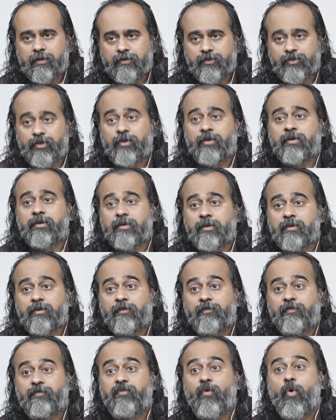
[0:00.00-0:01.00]
So,
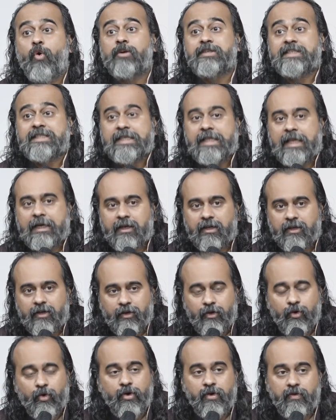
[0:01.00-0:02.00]
force
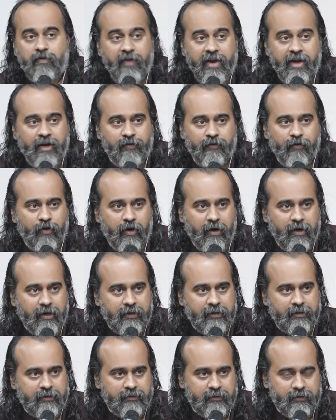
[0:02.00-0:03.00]
luck. Don't wait for
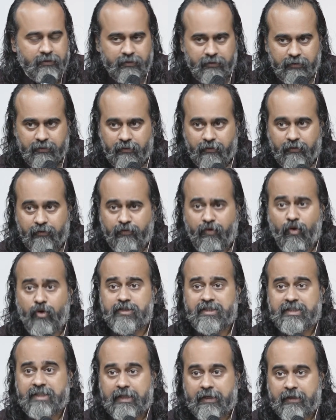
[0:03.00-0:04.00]
luck.
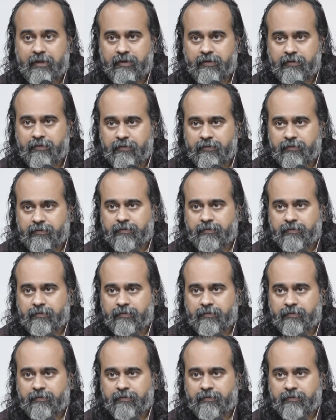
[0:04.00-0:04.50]
Force luck.